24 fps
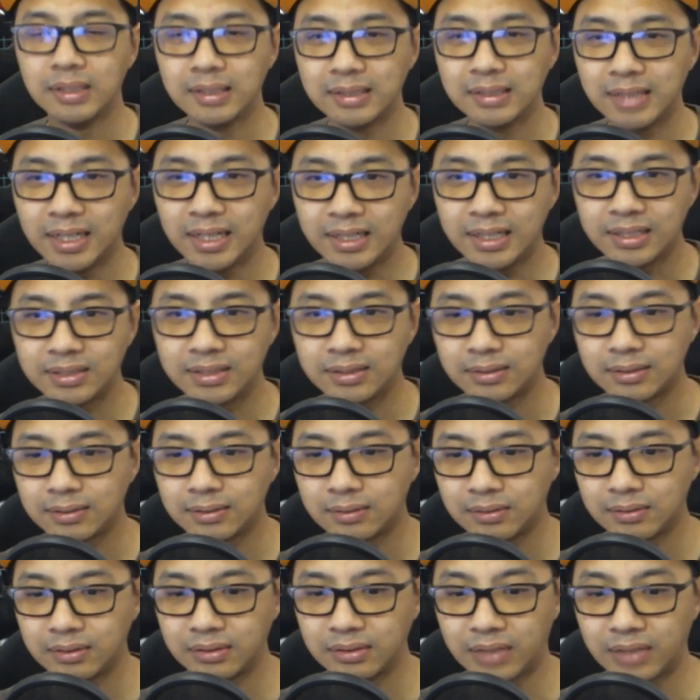that is
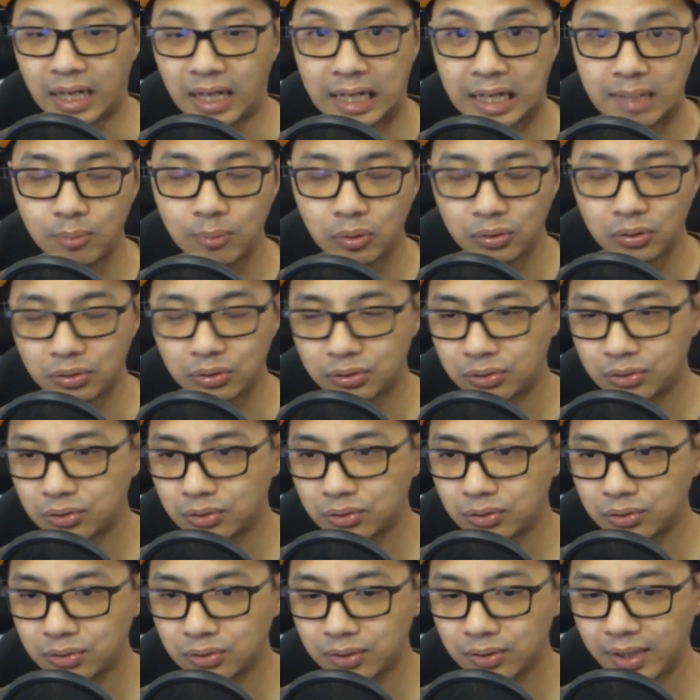Diabolos.
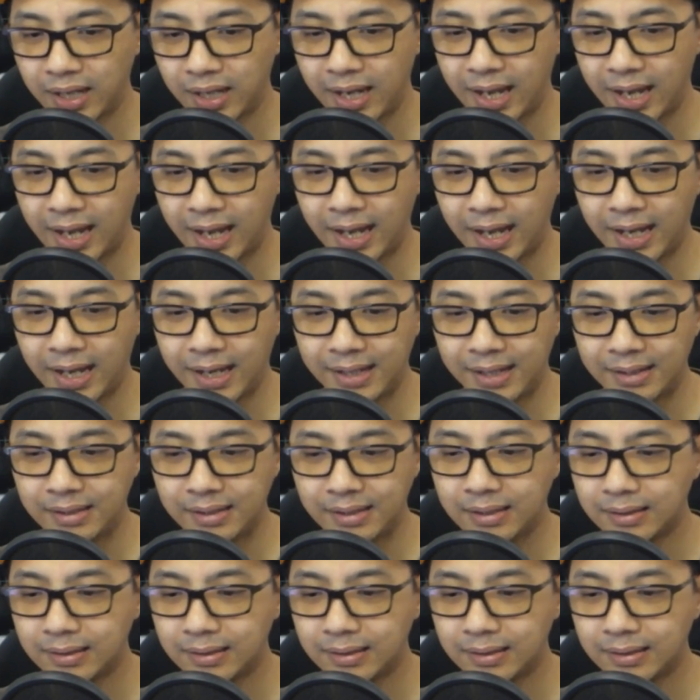And